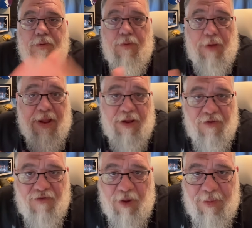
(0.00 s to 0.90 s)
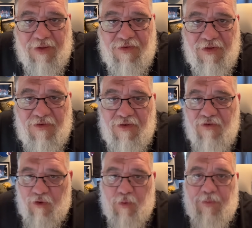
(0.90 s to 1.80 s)
And in some instances,
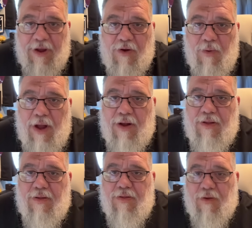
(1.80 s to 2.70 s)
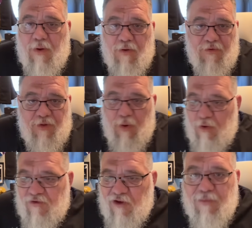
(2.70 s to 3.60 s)
you would be correct. There are
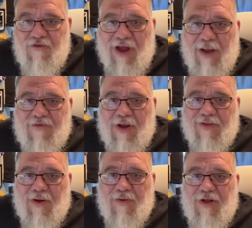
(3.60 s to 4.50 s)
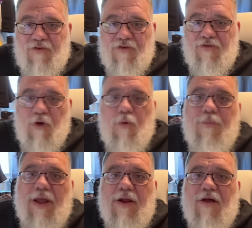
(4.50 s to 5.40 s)
some jobs out there that just don't
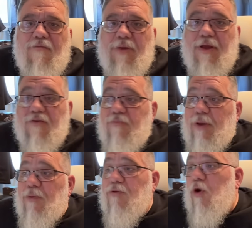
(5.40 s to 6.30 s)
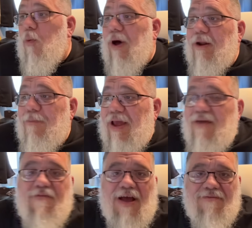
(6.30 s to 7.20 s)
pay enough because people don't want to pay
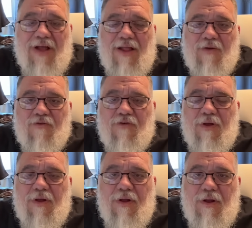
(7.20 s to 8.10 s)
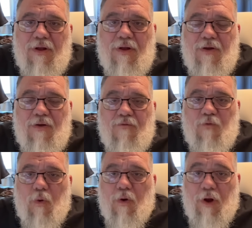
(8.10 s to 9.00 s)
$5
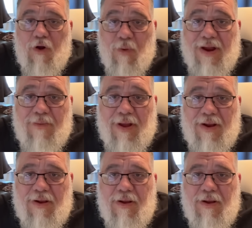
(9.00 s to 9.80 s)
for a green bean